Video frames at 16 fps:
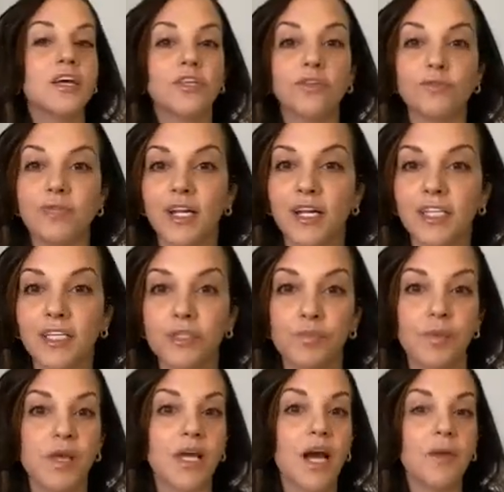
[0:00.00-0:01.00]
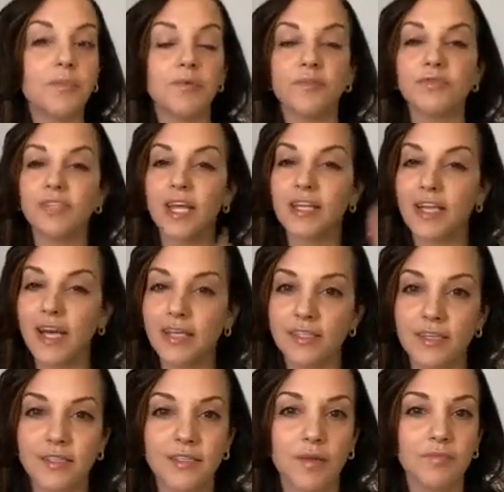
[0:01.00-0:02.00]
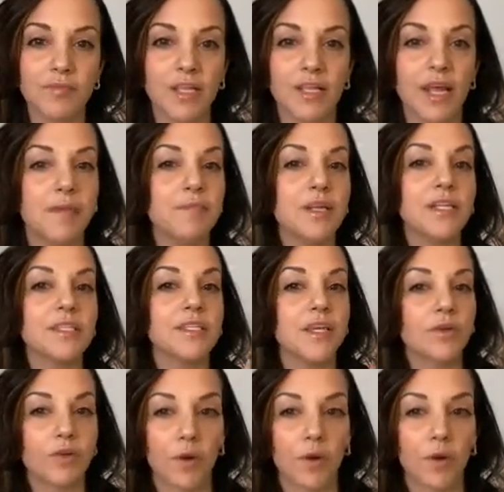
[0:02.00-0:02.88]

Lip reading: You didn't speak up. You've said yes to something that means that